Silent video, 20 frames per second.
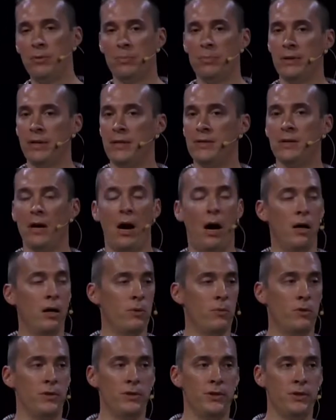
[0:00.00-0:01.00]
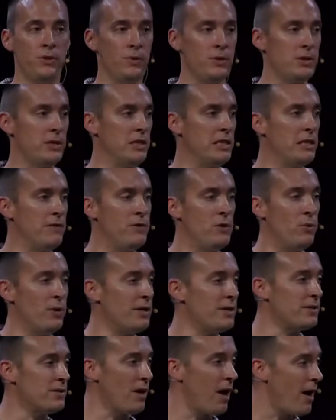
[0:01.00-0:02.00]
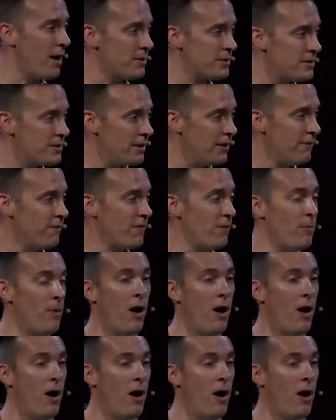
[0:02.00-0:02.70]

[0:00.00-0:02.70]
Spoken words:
all it will do is leave you exhausted from